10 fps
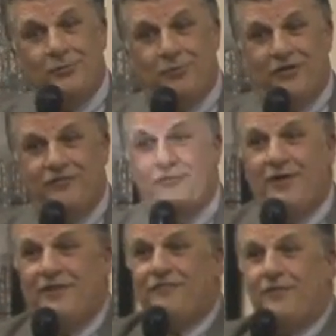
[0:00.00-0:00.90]
but if you were
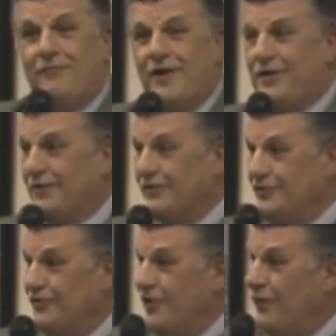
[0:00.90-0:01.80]
ever a runner,
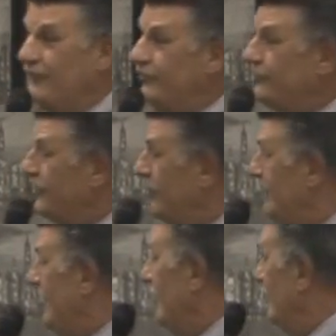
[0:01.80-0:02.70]
you know if you turn
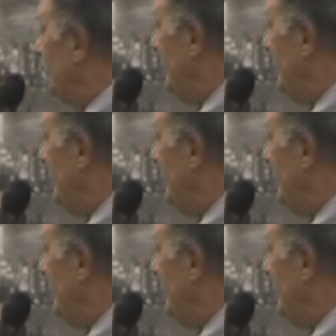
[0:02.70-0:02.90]
around and look